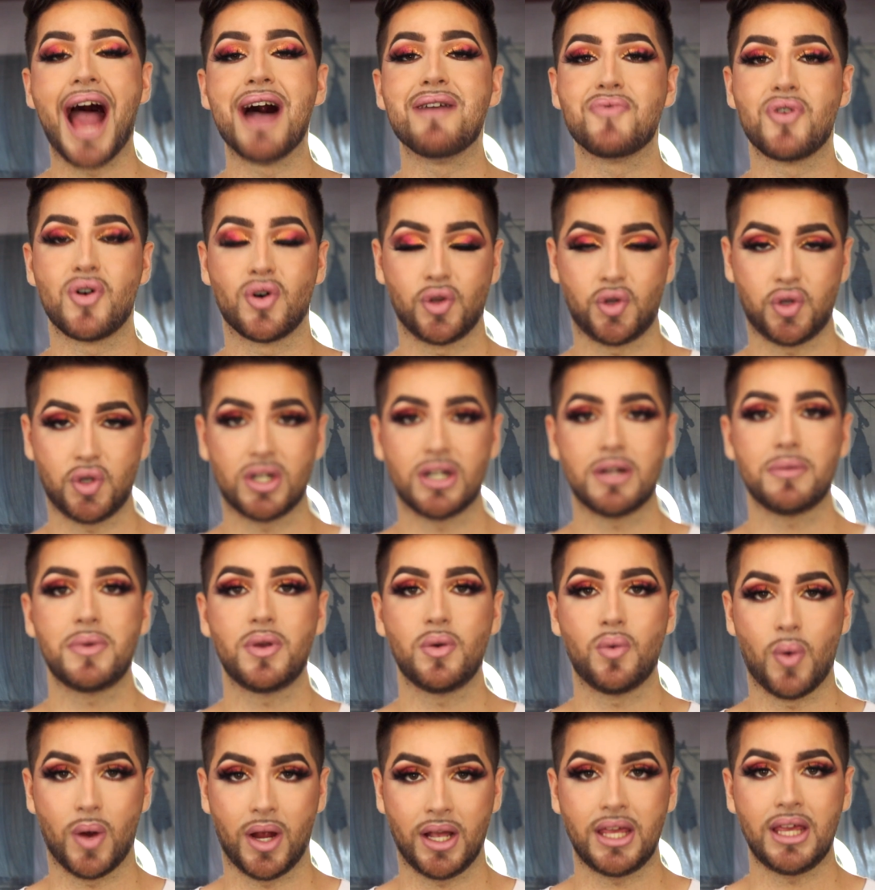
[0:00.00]
I'm also gonna be
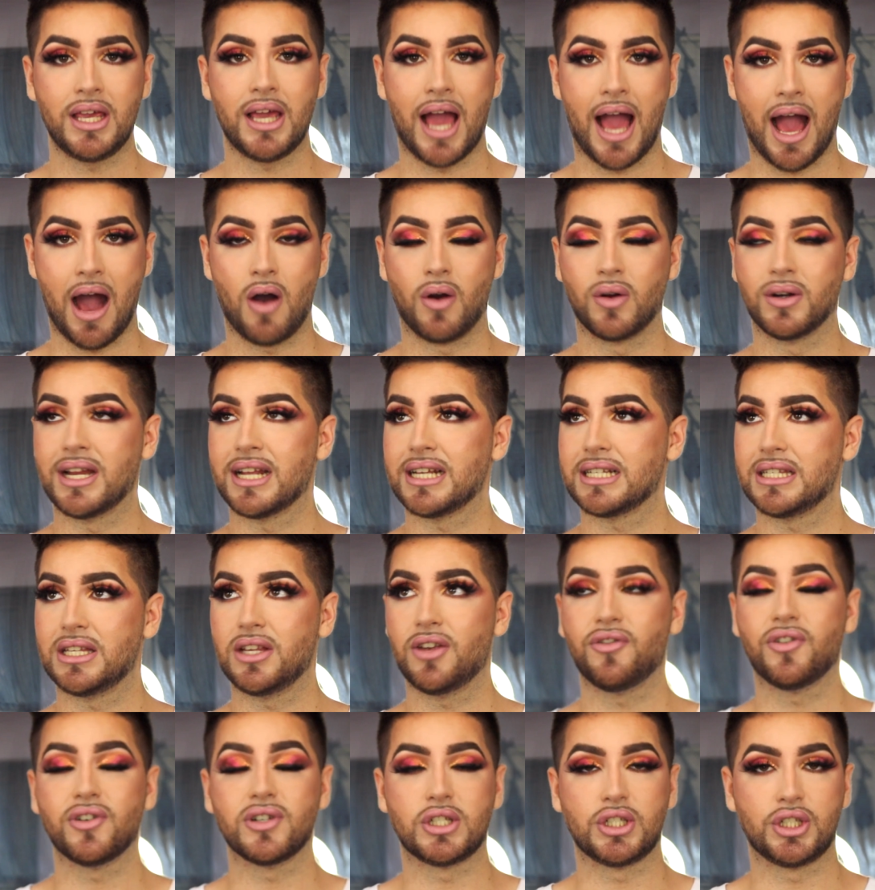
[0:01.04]
working out next
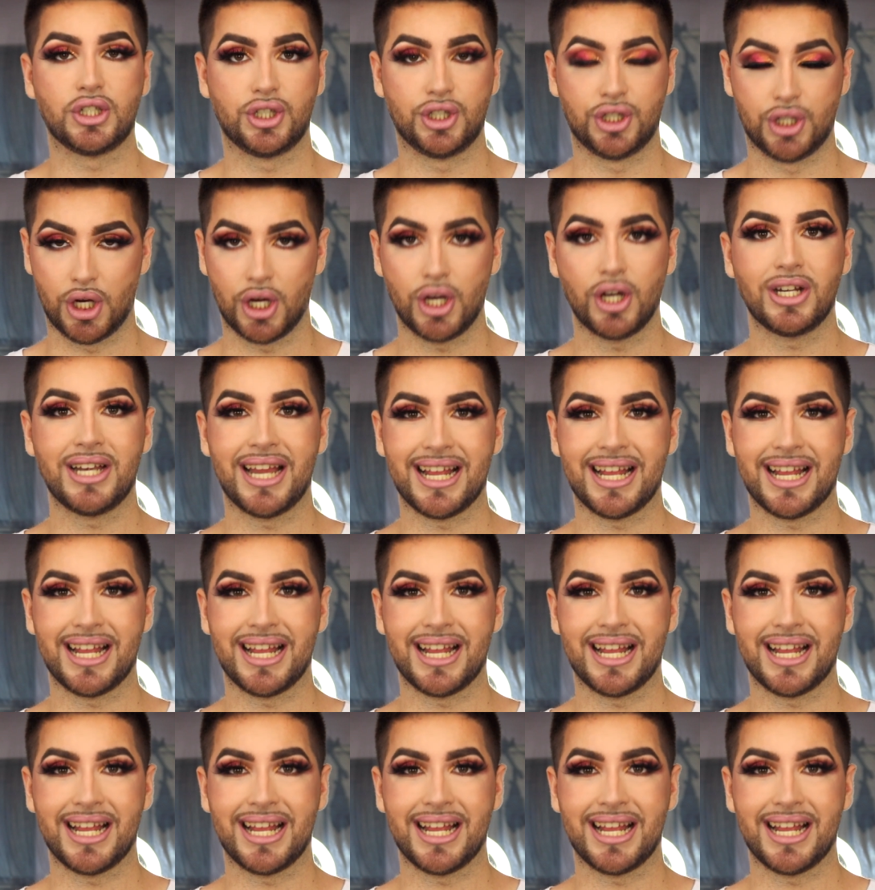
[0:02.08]
year for sure.